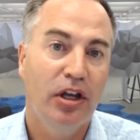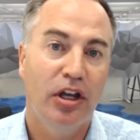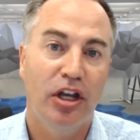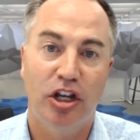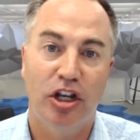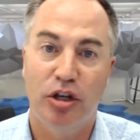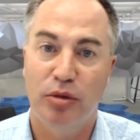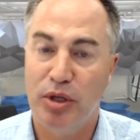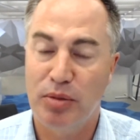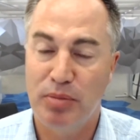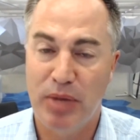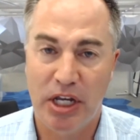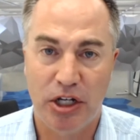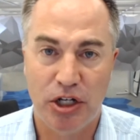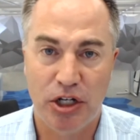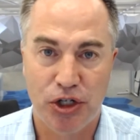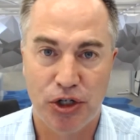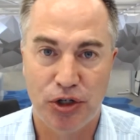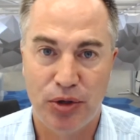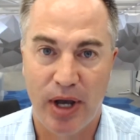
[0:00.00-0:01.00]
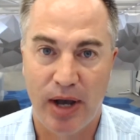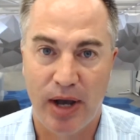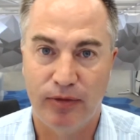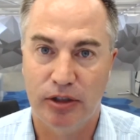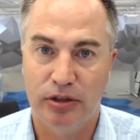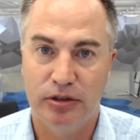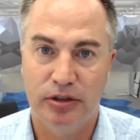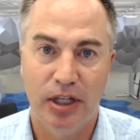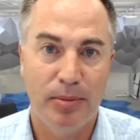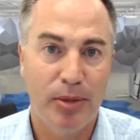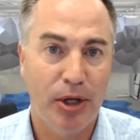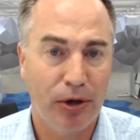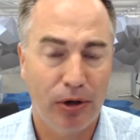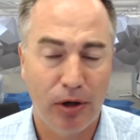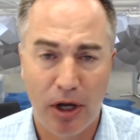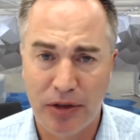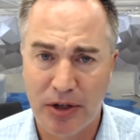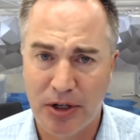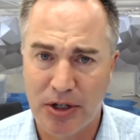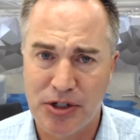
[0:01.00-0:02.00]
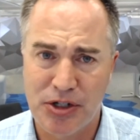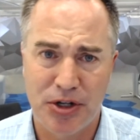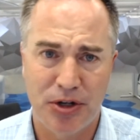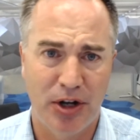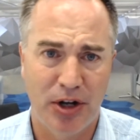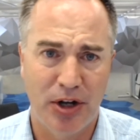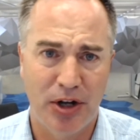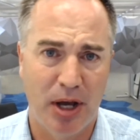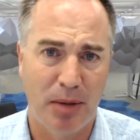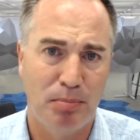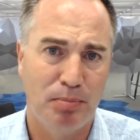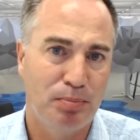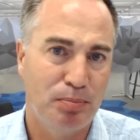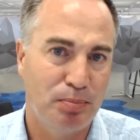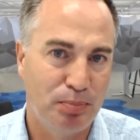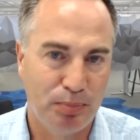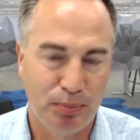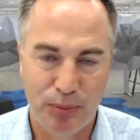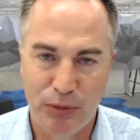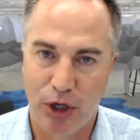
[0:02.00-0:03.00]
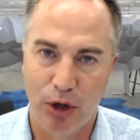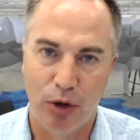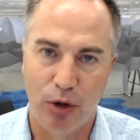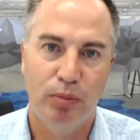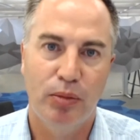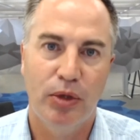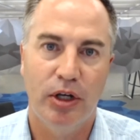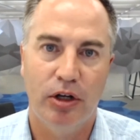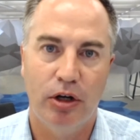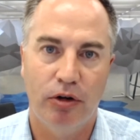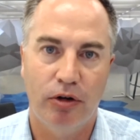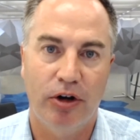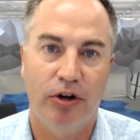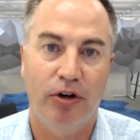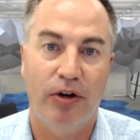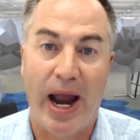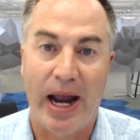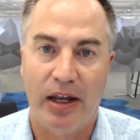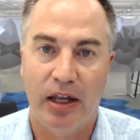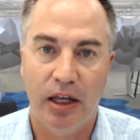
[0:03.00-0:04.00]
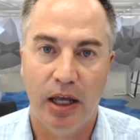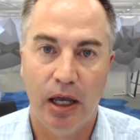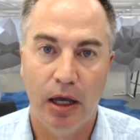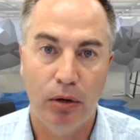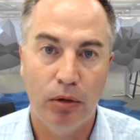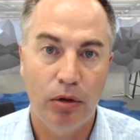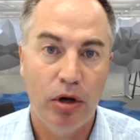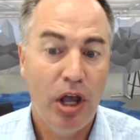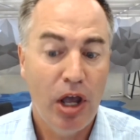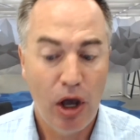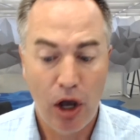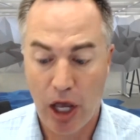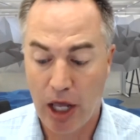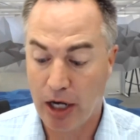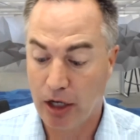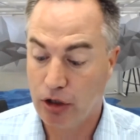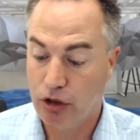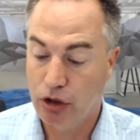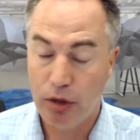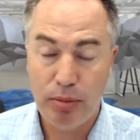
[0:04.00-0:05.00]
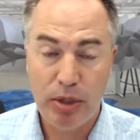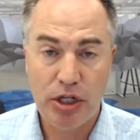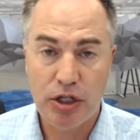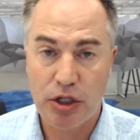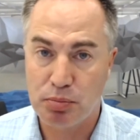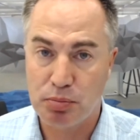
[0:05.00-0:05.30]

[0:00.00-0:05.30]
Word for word: It could be making sure you have a limiter on there so you're not, you know, cr cracking out. And it could be just